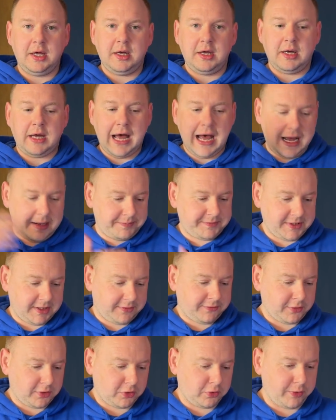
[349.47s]

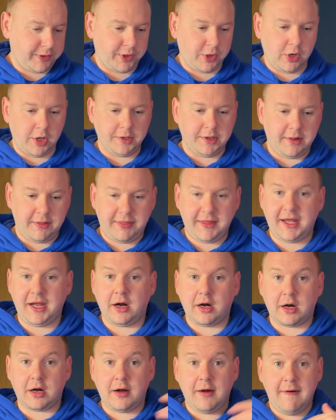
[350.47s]
haptics are going on, they
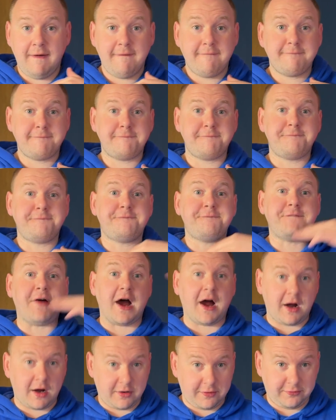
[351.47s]
are
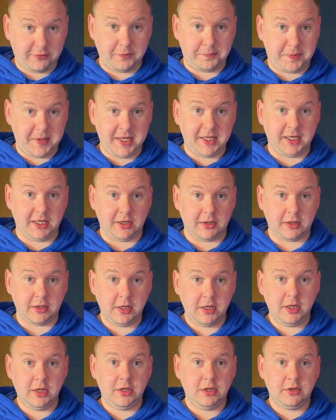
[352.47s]
far superior
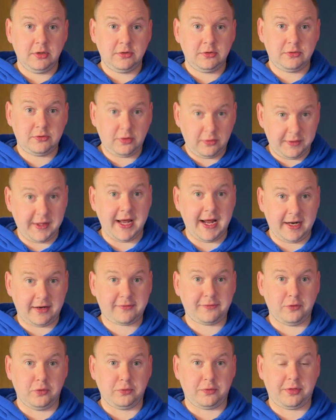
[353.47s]
to the X
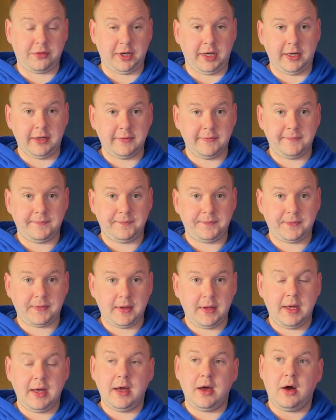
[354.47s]
Fold 3.
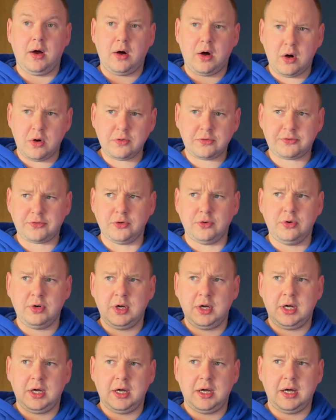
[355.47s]
Also,
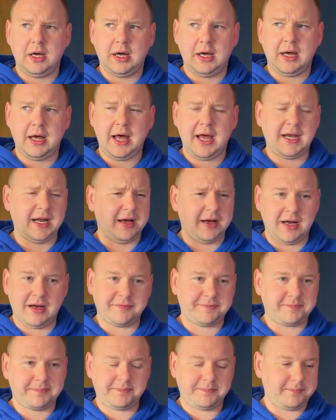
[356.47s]
and
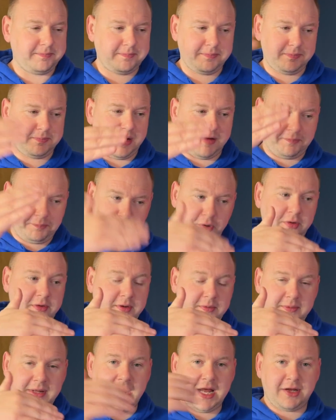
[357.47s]
I've put
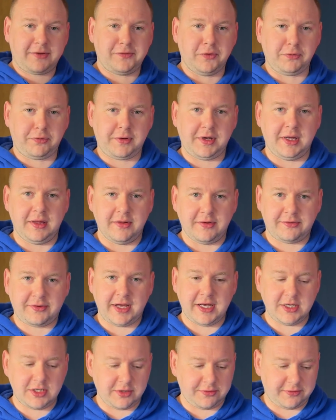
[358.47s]
the X Fold 3 to the
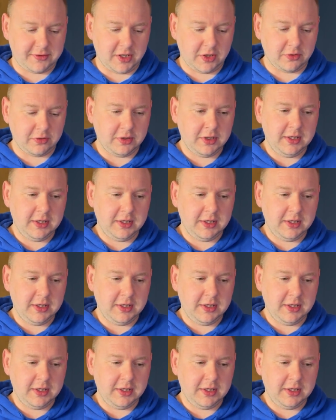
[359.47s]
side just now